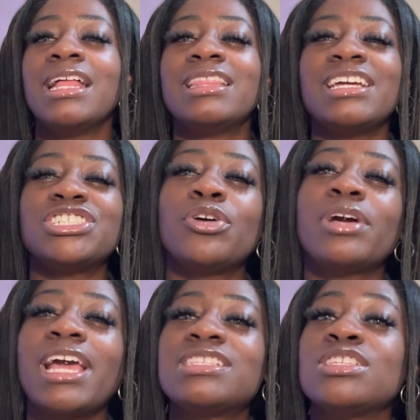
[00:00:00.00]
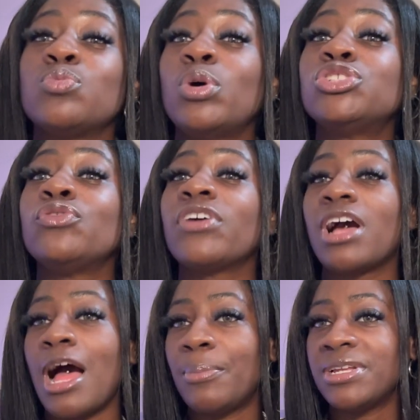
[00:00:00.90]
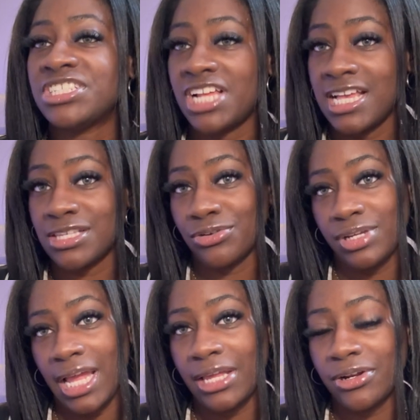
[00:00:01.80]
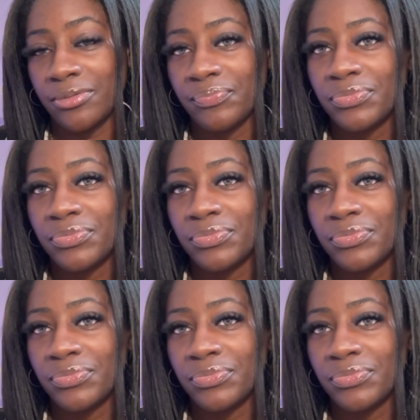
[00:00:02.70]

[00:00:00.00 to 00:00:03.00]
that showcases what you've accomplished as a creator.